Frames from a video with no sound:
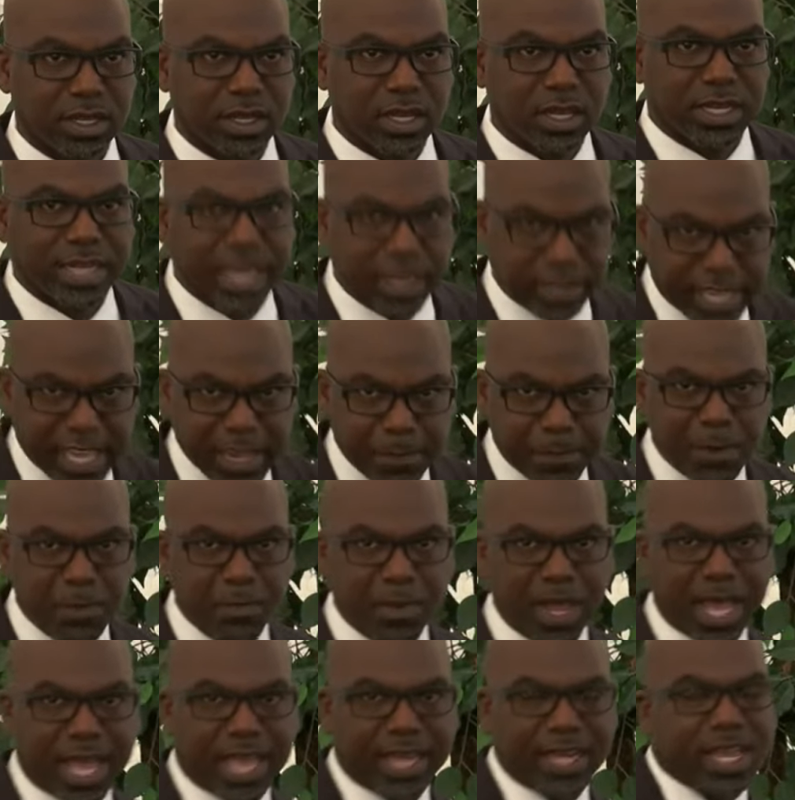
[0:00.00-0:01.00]
Now, keep in
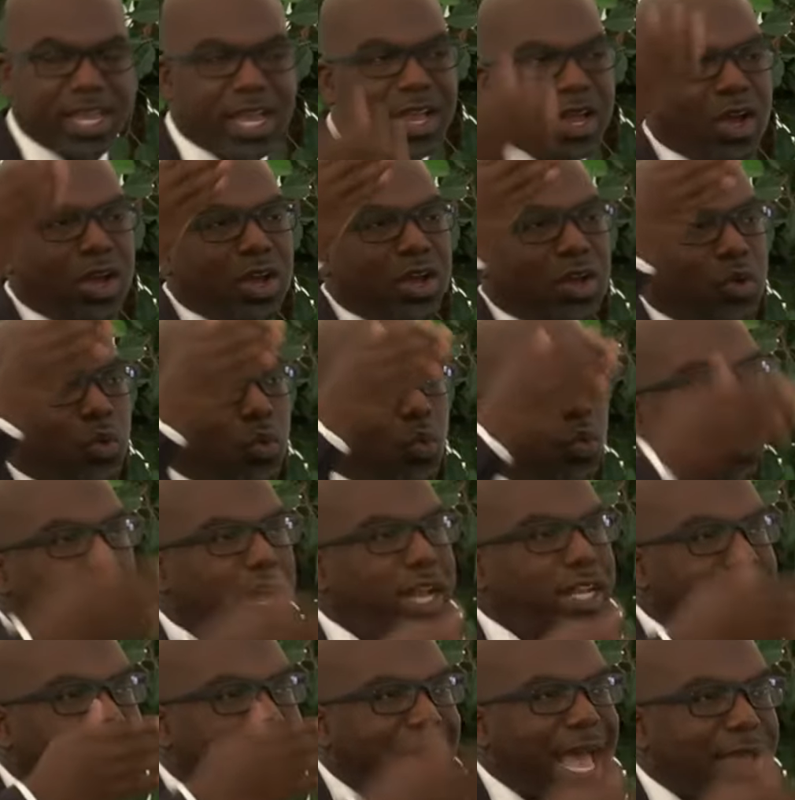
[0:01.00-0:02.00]
mind,
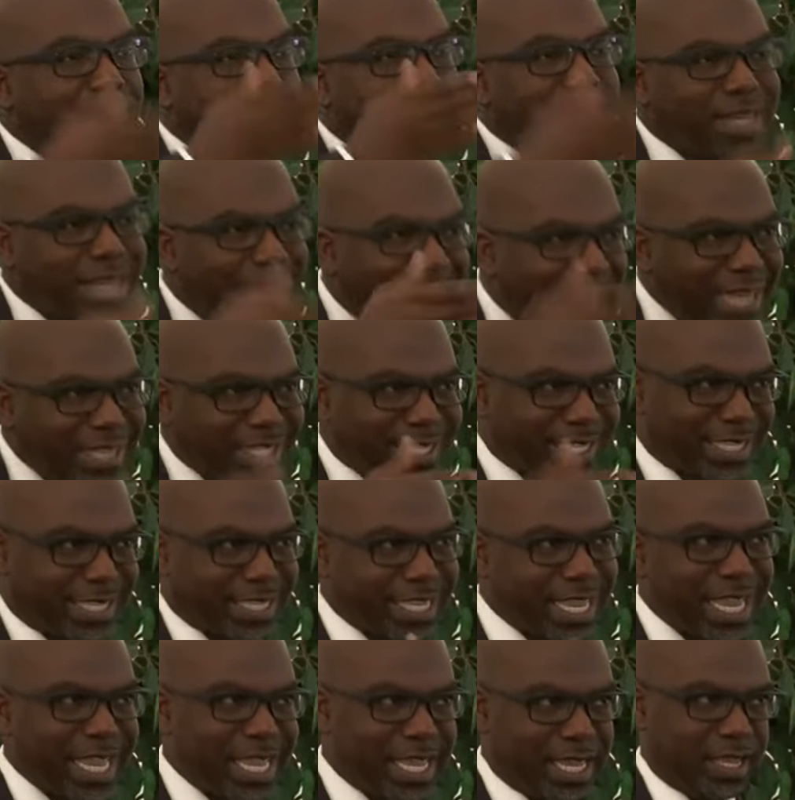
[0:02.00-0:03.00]
what I'm not
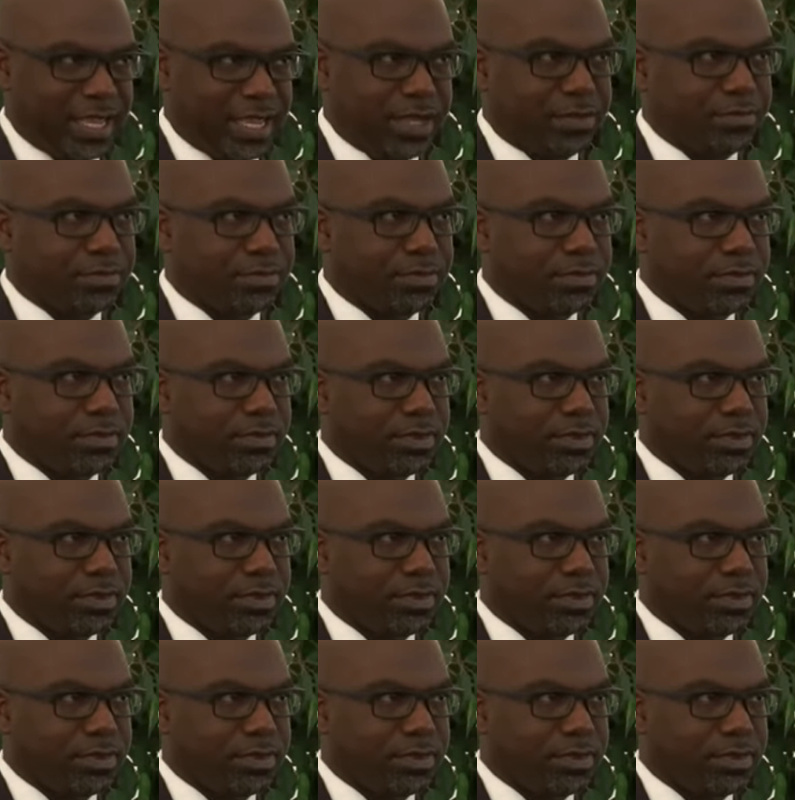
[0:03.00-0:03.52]
saying